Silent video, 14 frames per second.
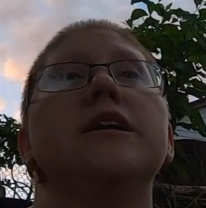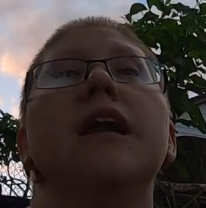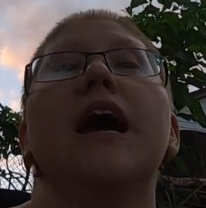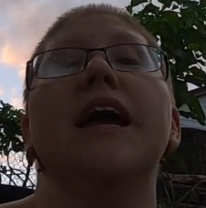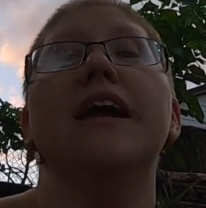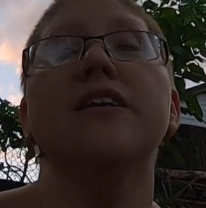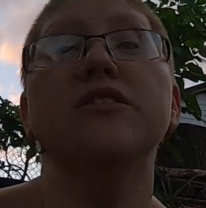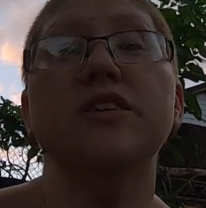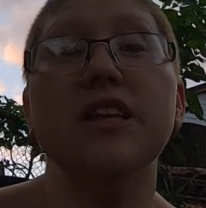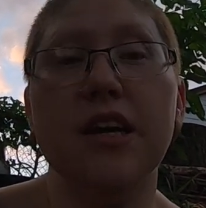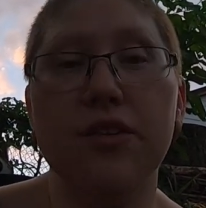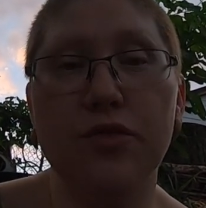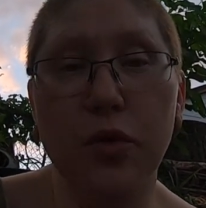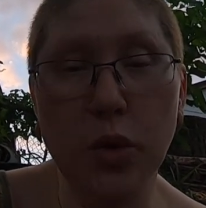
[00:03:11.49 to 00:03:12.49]
Now, here's
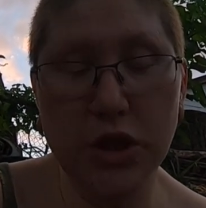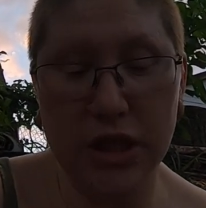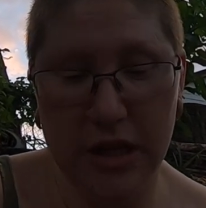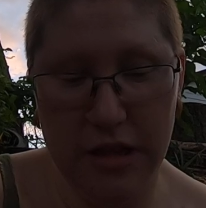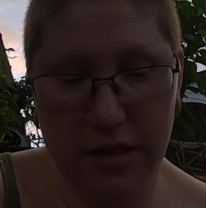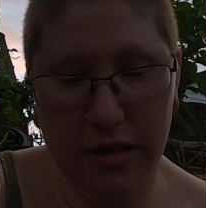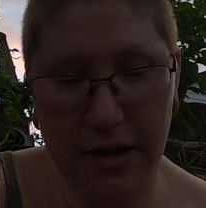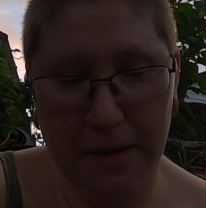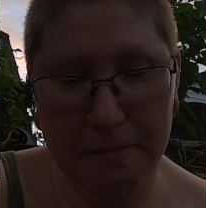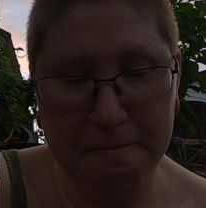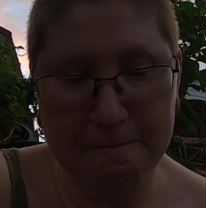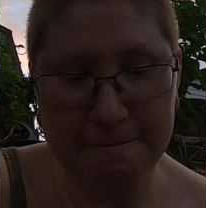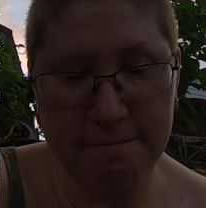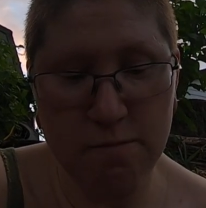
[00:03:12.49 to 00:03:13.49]
the unfortunate thing.
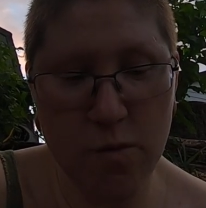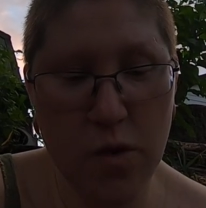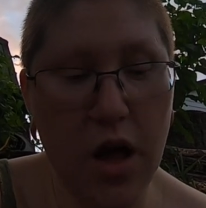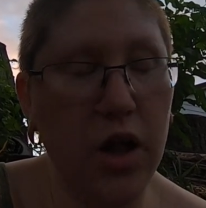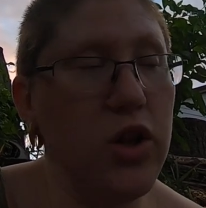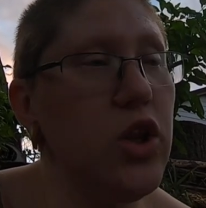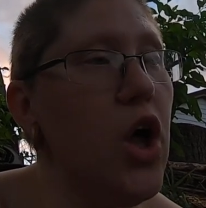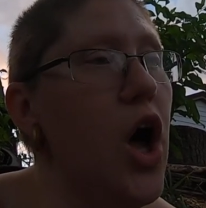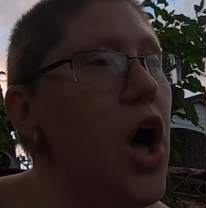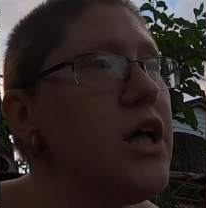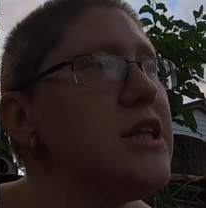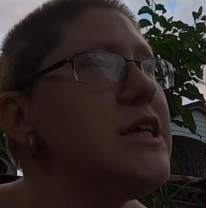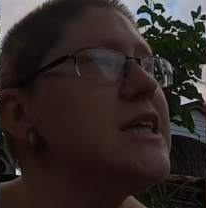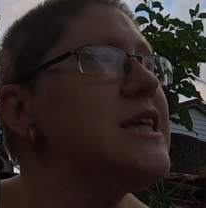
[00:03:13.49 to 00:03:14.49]

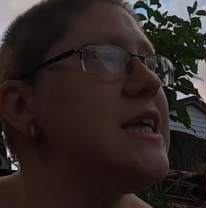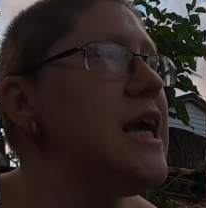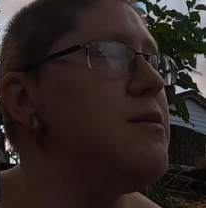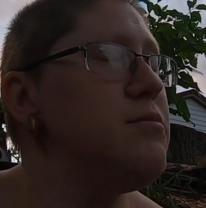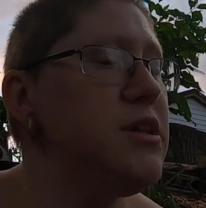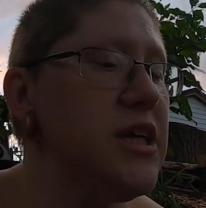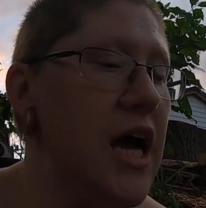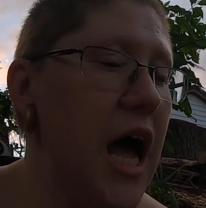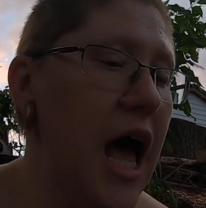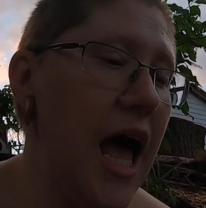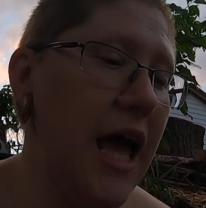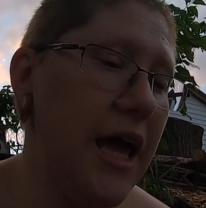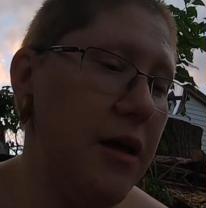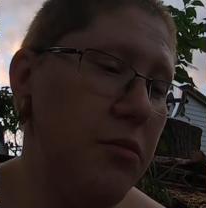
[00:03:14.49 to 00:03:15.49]
Along the same
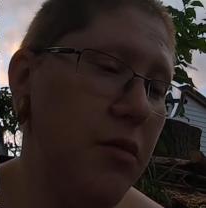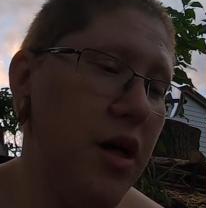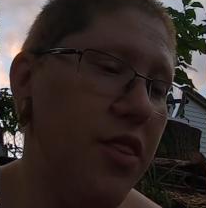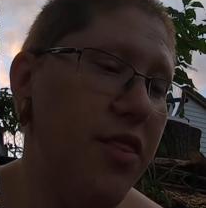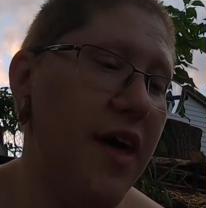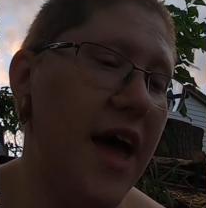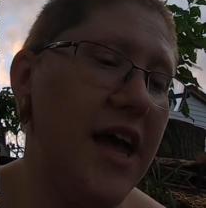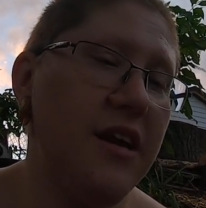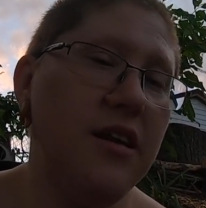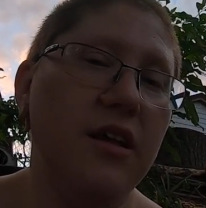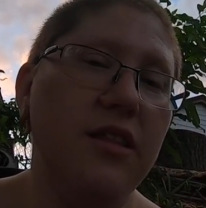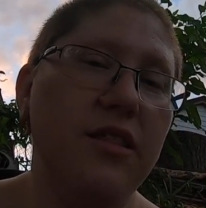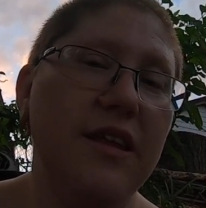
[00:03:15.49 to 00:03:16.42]
time that